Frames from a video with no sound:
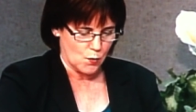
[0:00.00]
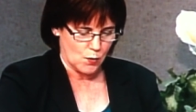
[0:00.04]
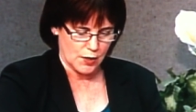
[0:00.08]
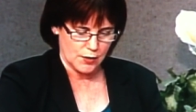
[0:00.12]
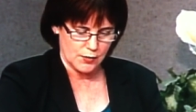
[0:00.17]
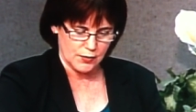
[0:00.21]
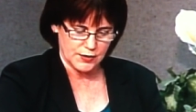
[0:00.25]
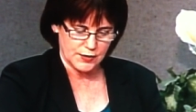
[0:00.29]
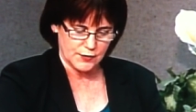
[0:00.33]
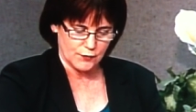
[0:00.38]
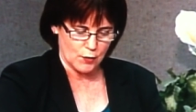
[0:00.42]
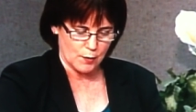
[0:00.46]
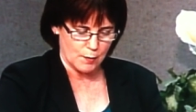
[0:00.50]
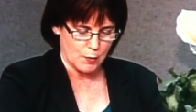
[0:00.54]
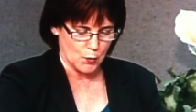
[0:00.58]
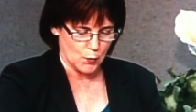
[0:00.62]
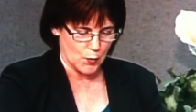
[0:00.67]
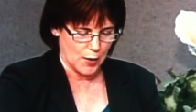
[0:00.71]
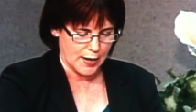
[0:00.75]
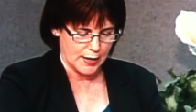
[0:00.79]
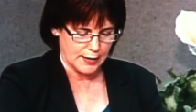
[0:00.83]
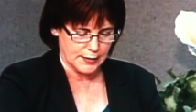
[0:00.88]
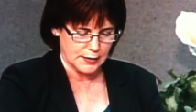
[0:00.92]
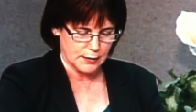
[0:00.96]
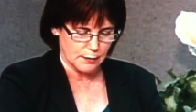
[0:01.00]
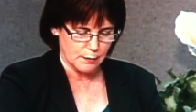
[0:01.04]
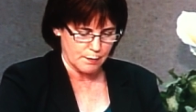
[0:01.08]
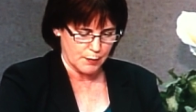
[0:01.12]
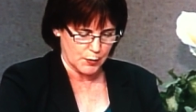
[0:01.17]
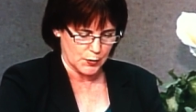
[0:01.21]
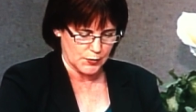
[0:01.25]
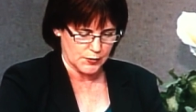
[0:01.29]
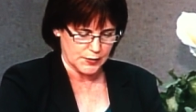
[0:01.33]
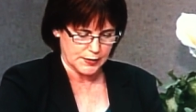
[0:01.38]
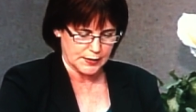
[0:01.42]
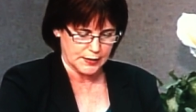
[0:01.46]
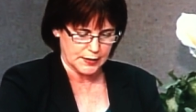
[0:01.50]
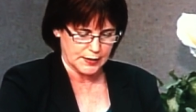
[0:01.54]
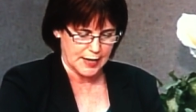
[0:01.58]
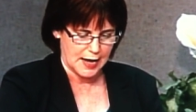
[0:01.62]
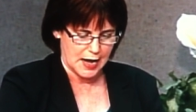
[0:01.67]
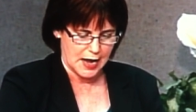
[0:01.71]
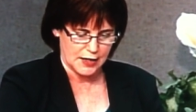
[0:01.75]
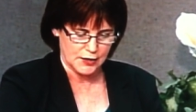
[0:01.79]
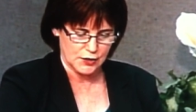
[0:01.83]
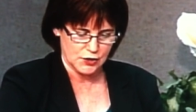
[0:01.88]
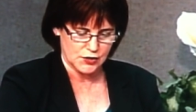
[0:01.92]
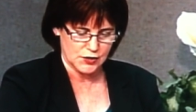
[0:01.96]
whether it's from a random person
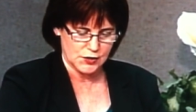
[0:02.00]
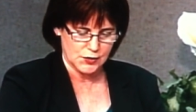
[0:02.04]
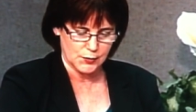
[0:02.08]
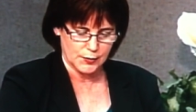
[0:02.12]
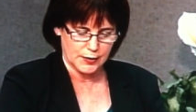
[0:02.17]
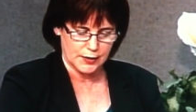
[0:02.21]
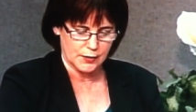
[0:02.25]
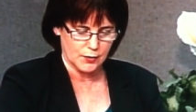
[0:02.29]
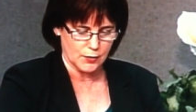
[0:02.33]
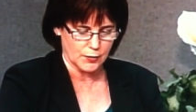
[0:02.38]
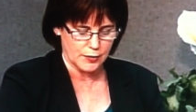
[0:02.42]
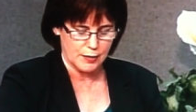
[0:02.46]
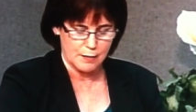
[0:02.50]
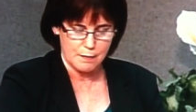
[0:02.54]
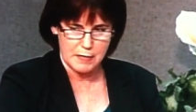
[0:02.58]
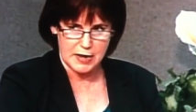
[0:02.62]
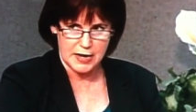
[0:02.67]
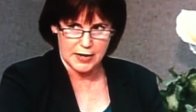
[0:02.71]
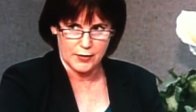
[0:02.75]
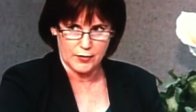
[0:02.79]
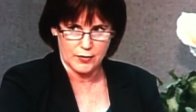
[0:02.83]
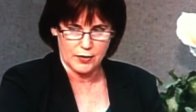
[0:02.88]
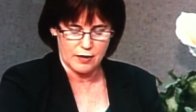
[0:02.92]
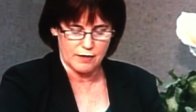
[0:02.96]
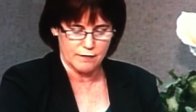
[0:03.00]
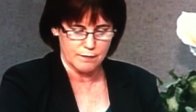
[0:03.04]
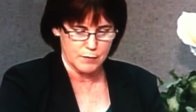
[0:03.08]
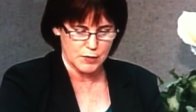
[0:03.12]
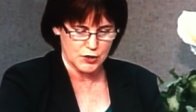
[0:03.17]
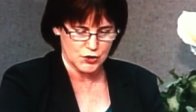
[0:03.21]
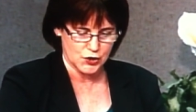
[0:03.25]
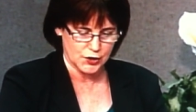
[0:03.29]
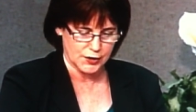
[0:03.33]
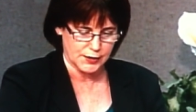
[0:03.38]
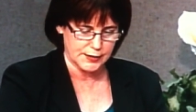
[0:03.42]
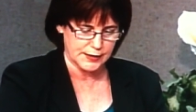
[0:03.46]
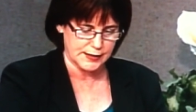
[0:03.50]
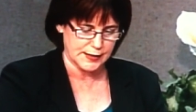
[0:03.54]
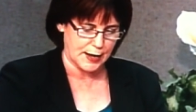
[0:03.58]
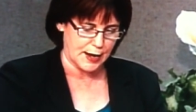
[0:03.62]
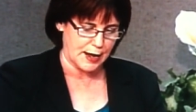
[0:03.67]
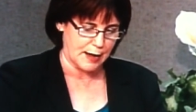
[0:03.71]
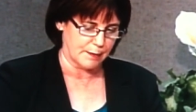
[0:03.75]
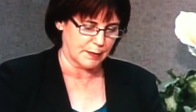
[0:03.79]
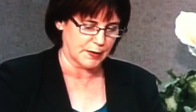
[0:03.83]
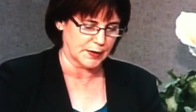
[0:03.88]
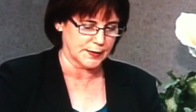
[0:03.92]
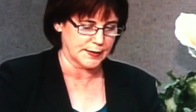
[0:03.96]
on the street or the mayor of Michigan's
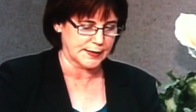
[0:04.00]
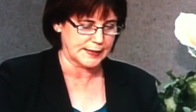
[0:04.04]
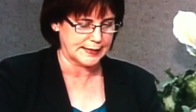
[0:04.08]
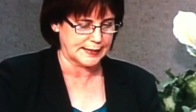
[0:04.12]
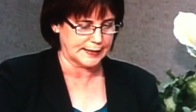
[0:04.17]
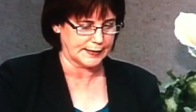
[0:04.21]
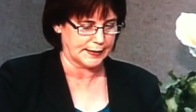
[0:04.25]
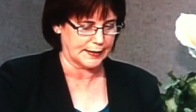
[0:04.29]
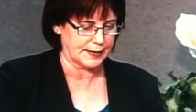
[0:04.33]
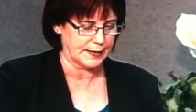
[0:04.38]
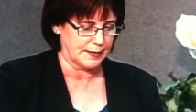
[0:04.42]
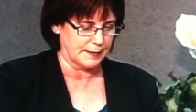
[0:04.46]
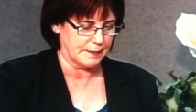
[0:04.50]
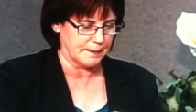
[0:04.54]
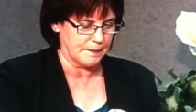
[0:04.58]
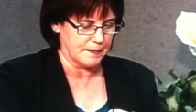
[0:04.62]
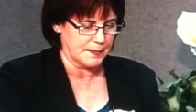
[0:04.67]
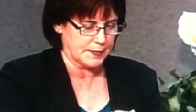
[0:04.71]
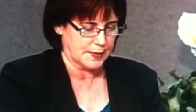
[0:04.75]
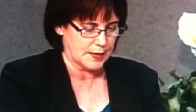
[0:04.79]
capital city.